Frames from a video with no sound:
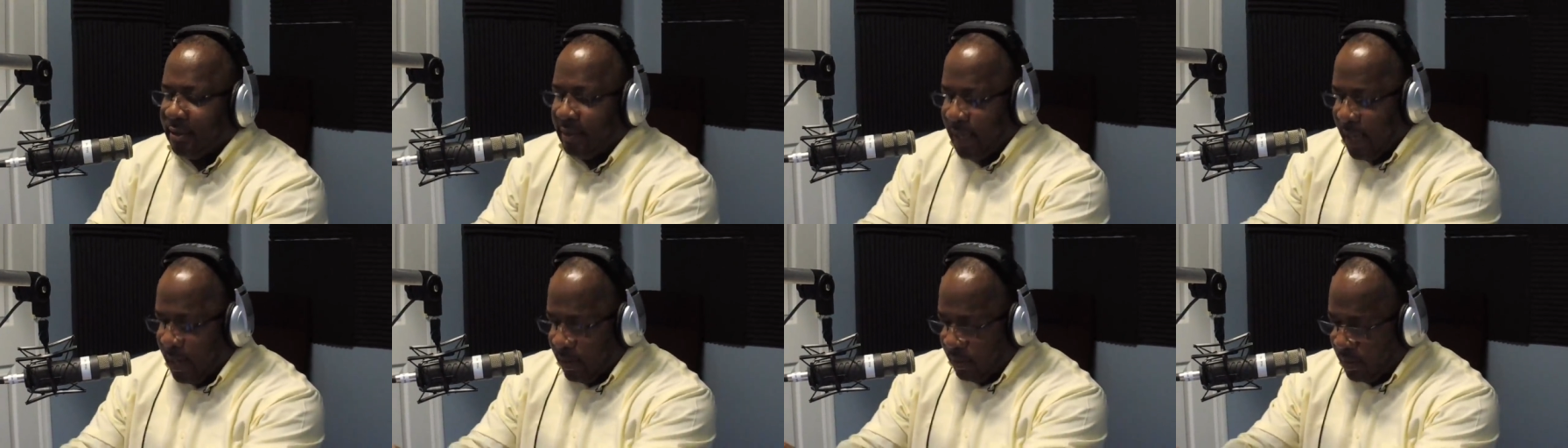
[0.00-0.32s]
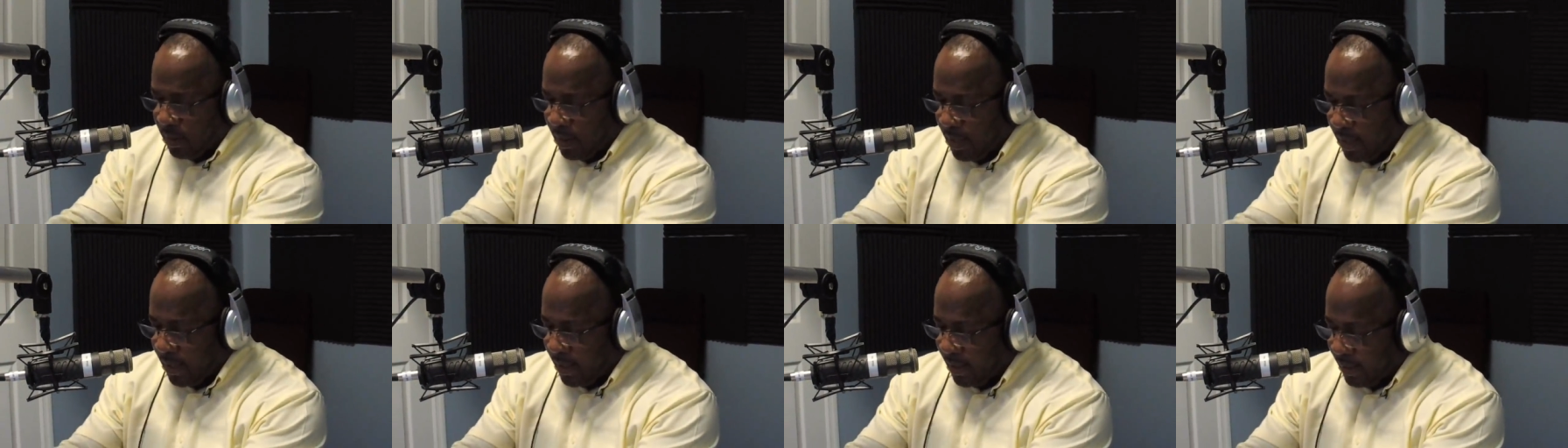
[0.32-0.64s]
Now,
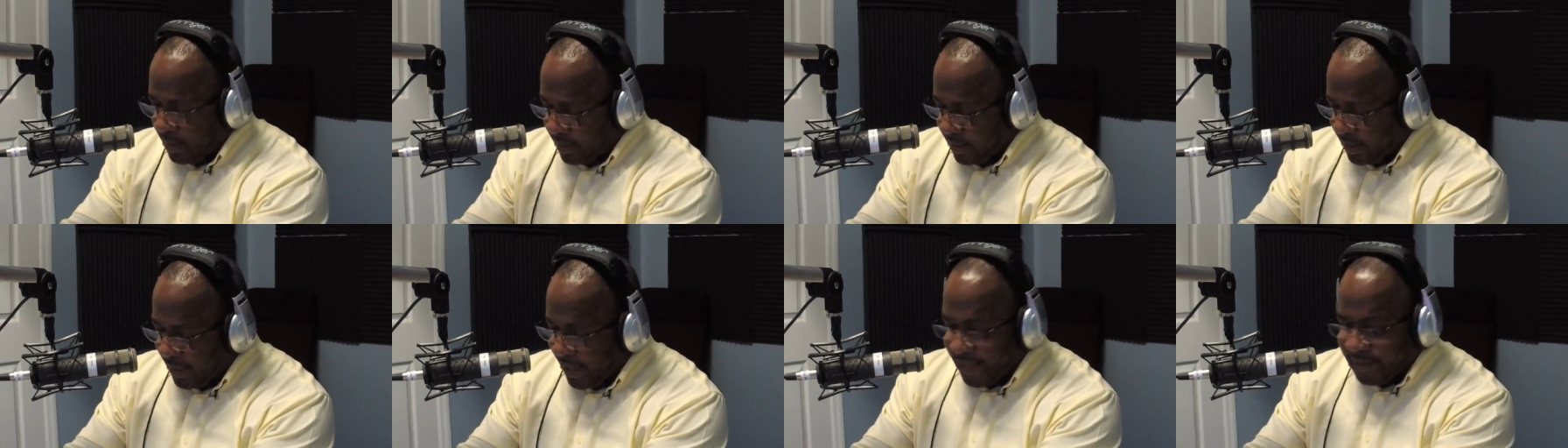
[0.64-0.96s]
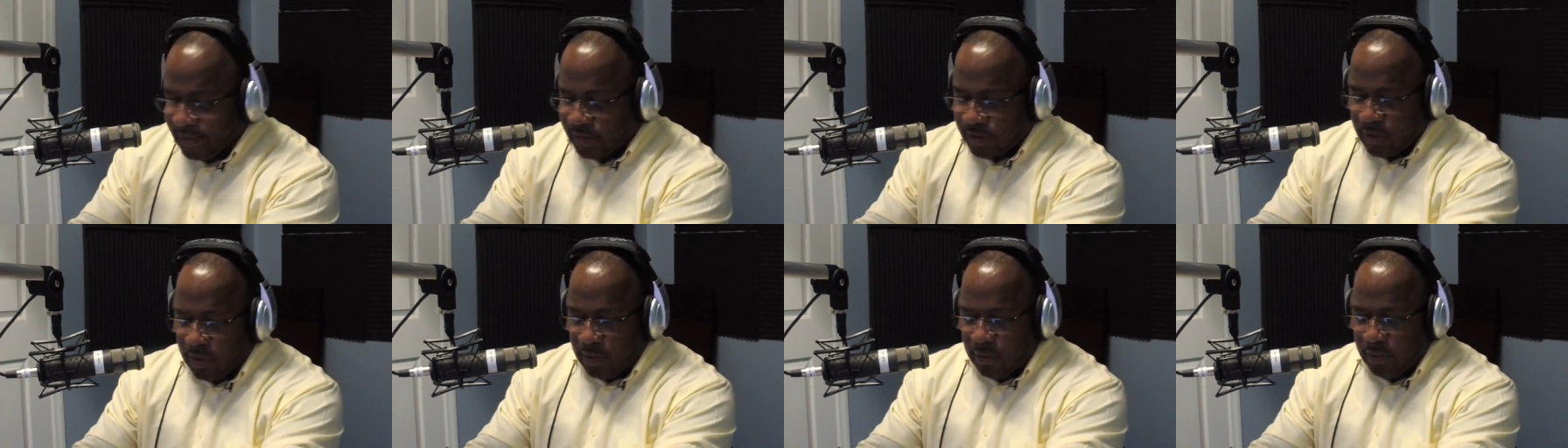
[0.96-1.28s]

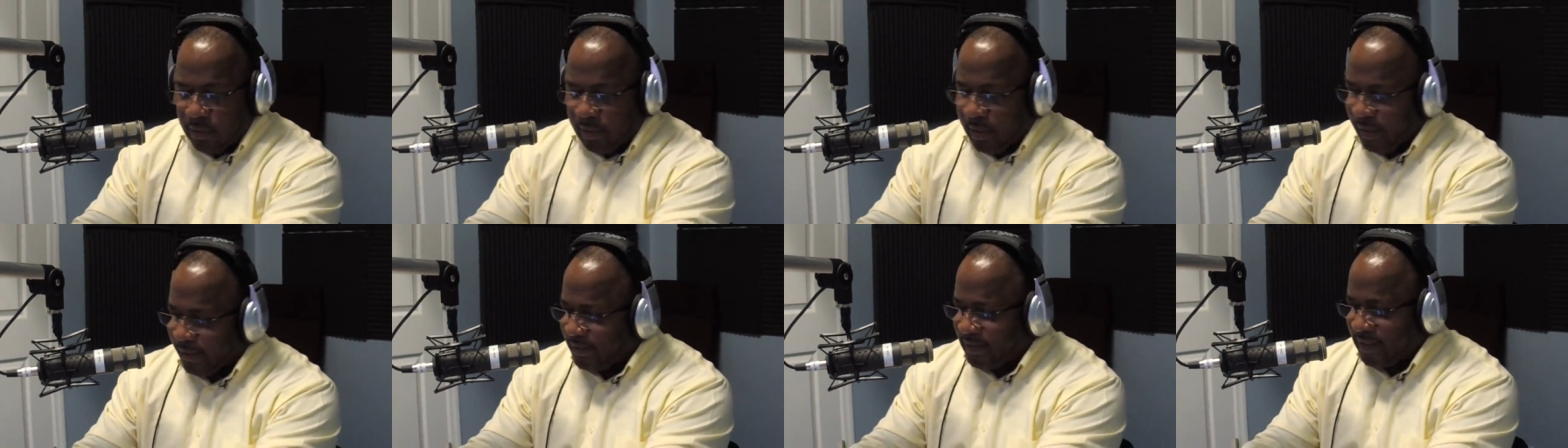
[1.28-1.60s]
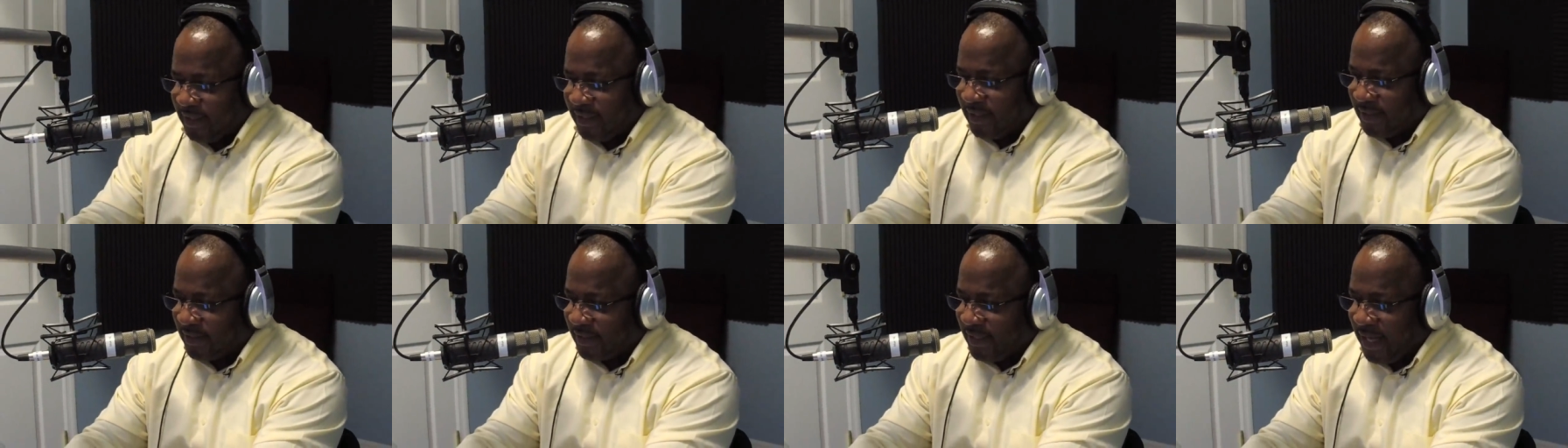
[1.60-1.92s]
let's go. I
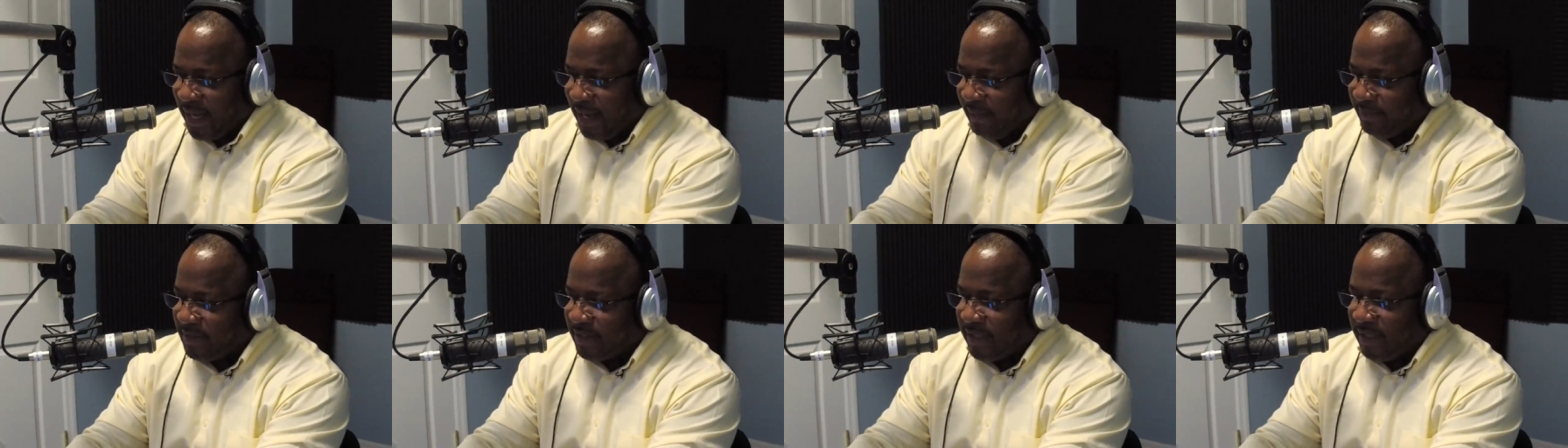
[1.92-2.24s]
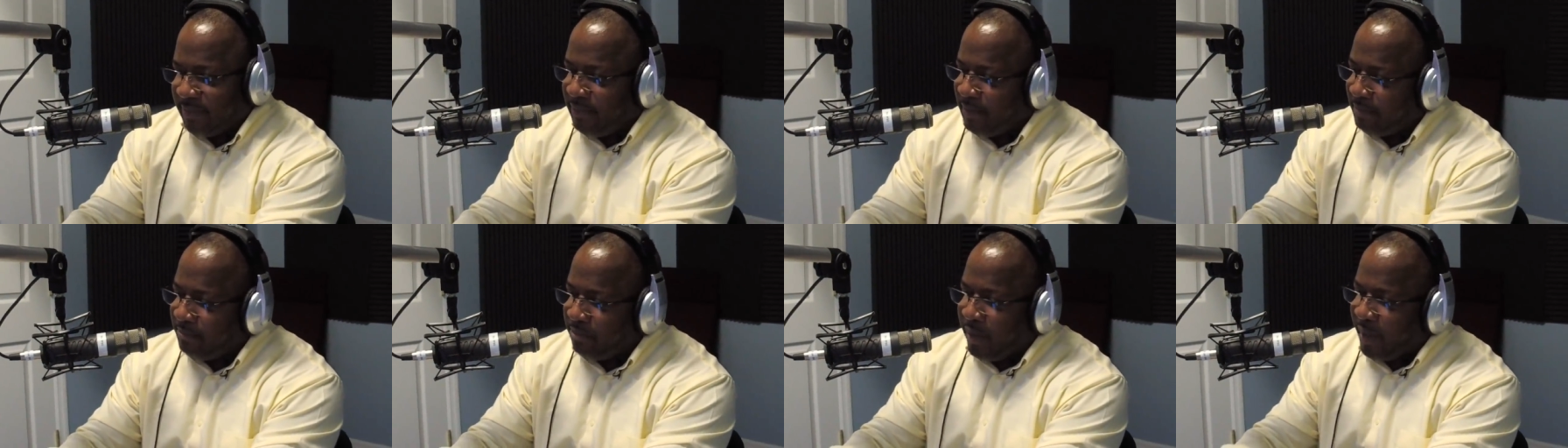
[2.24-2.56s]
see this time
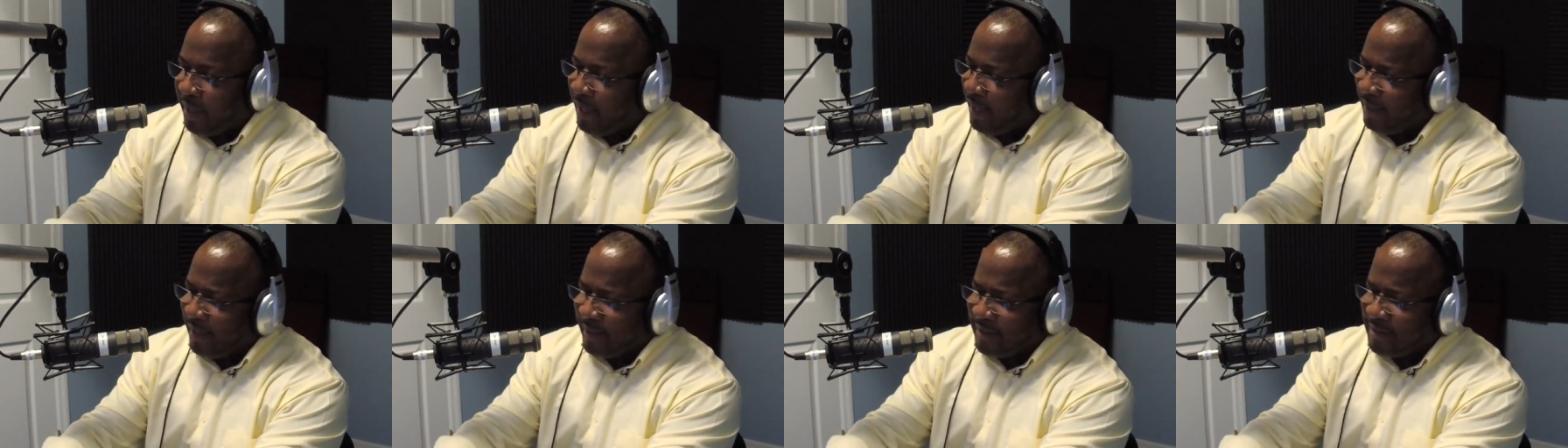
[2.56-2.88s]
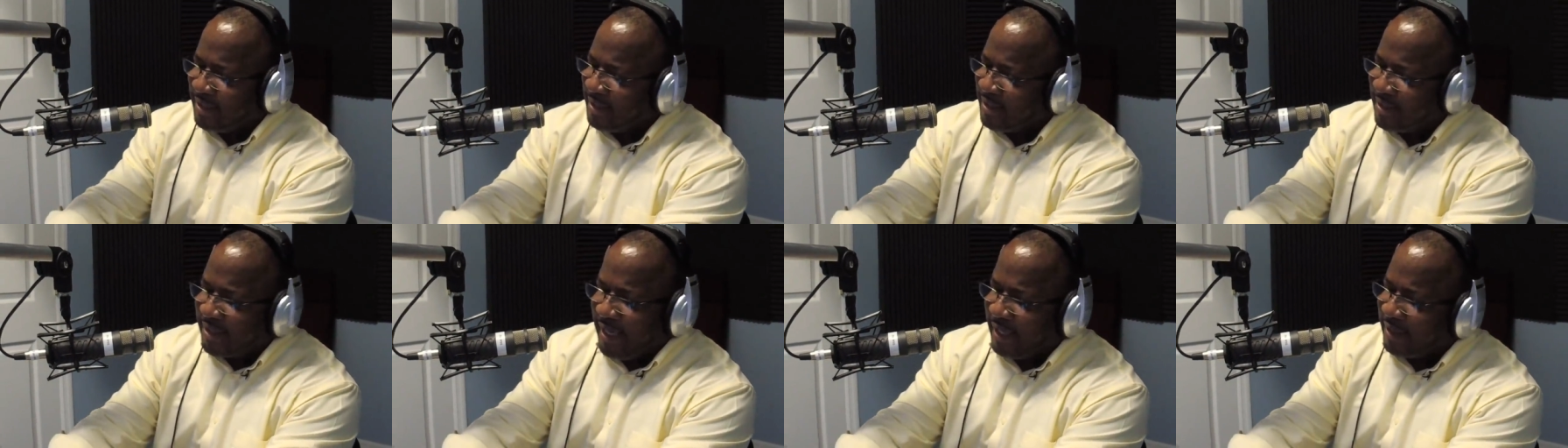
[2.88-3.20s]
slipping, but I
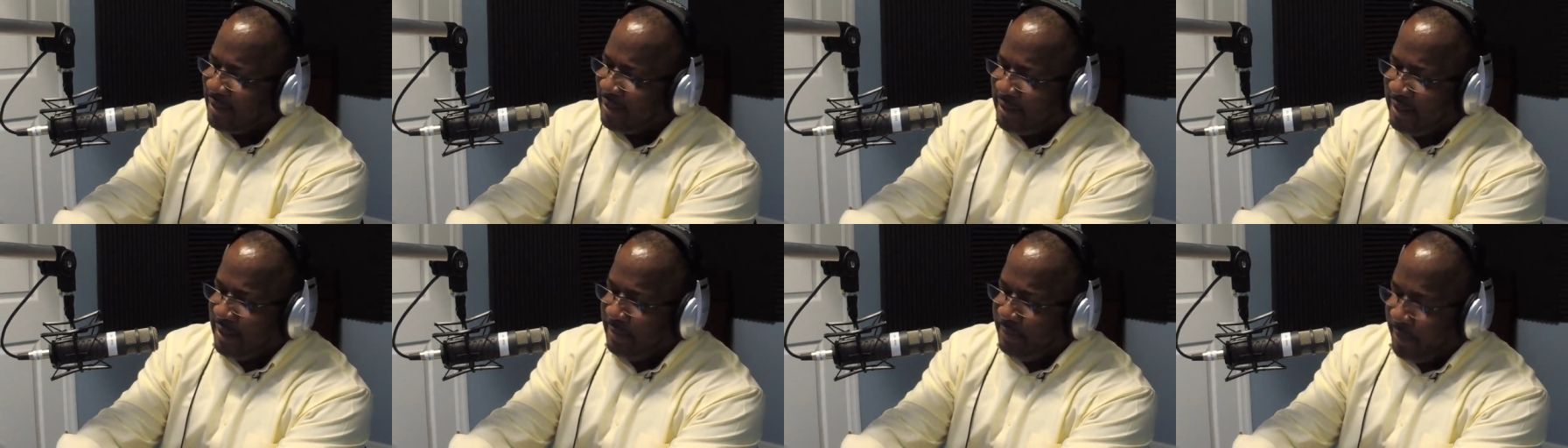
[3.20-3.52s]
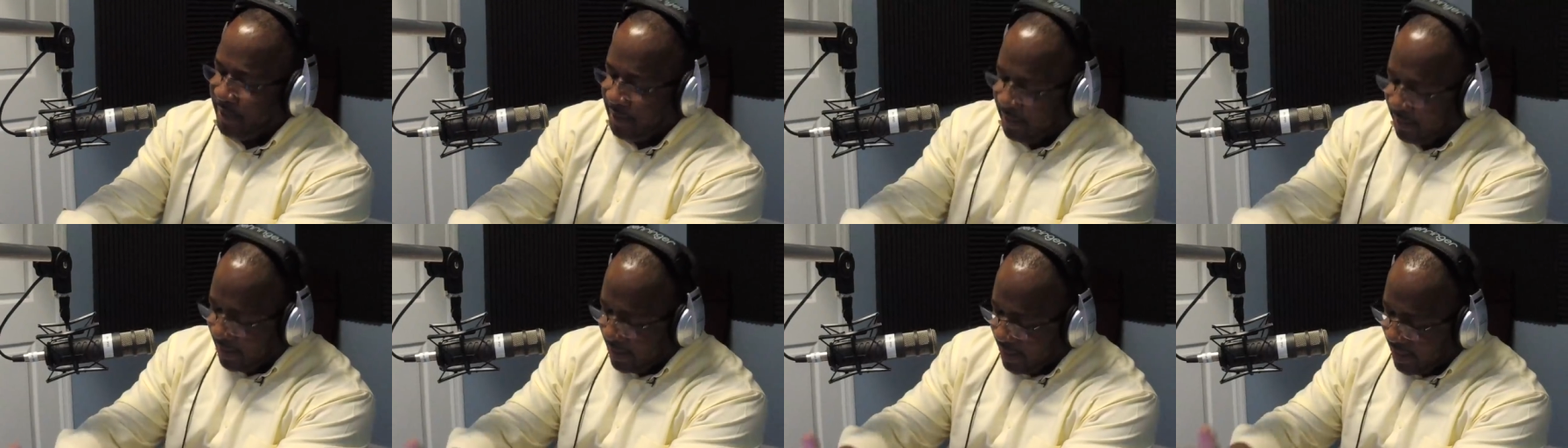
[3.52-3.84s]
just getting deep
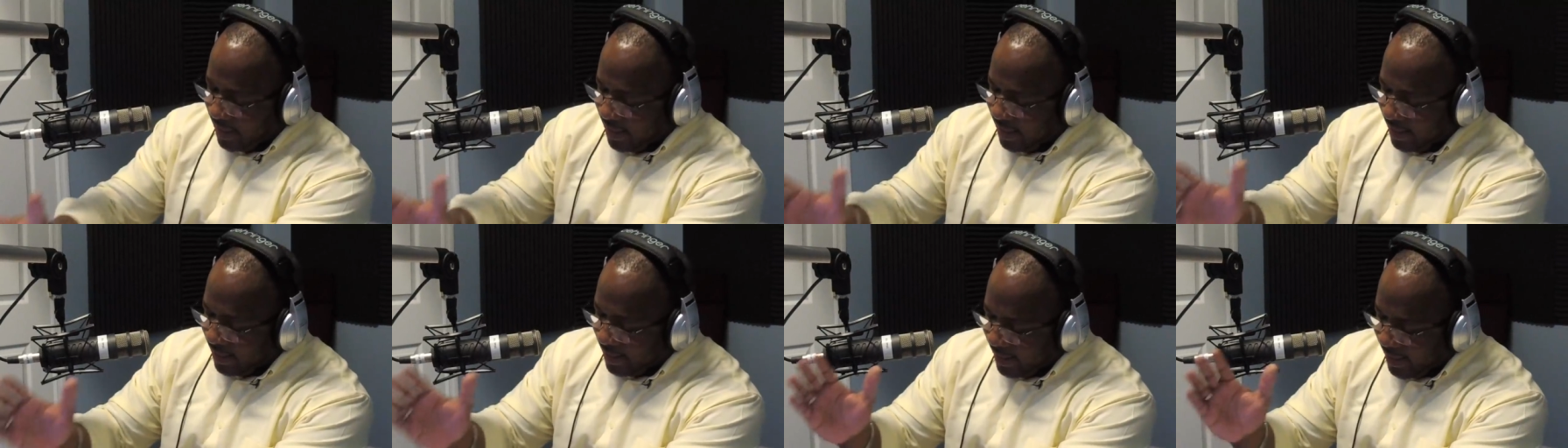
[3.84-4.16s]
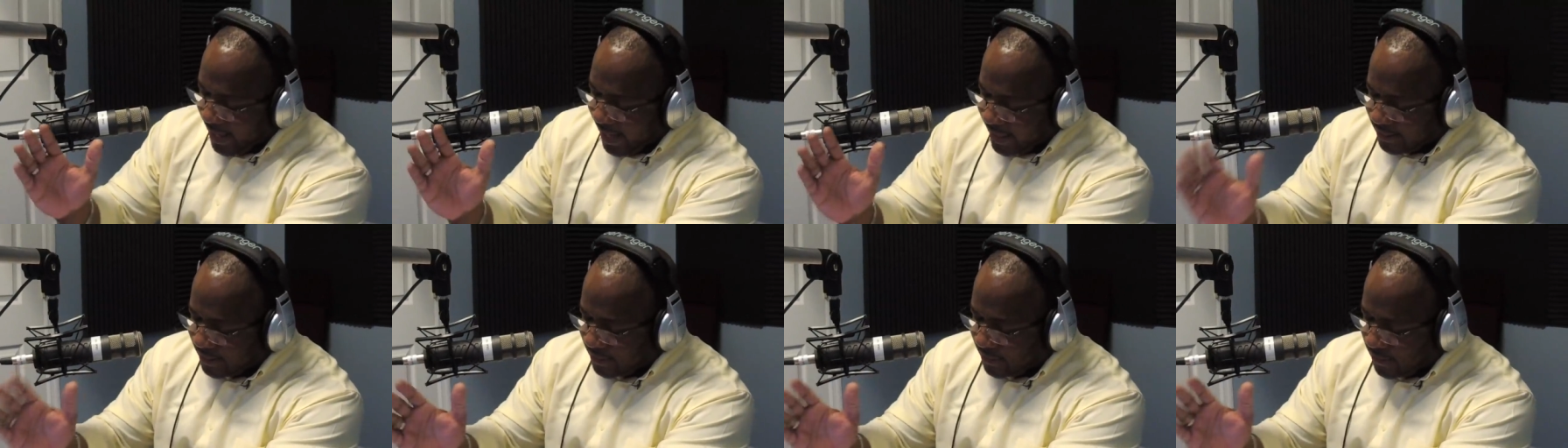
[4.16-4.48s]
here.
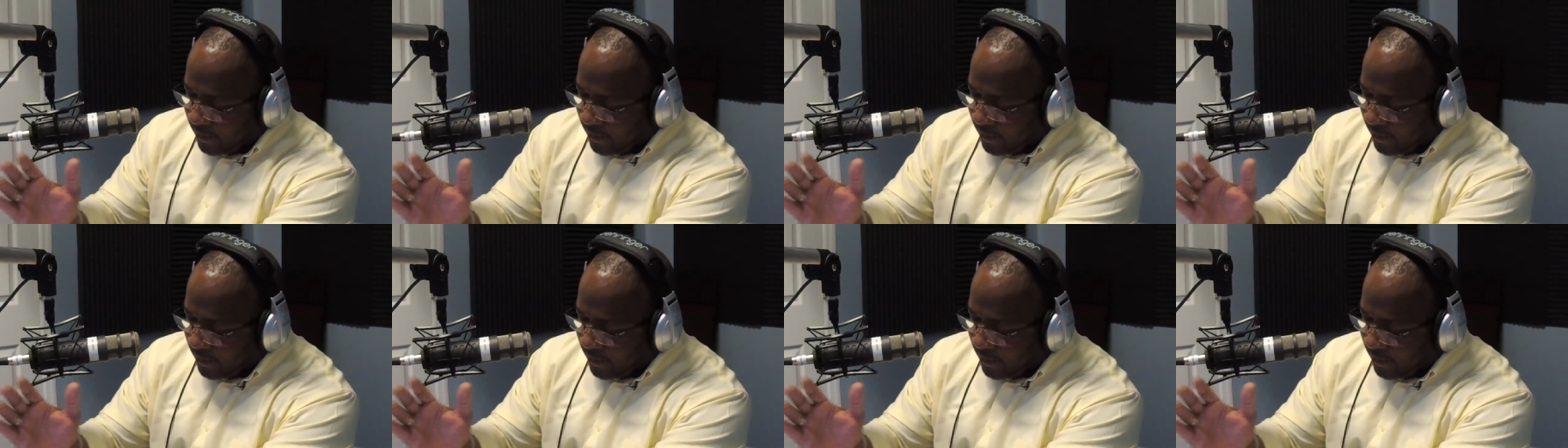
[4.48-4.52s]
Let's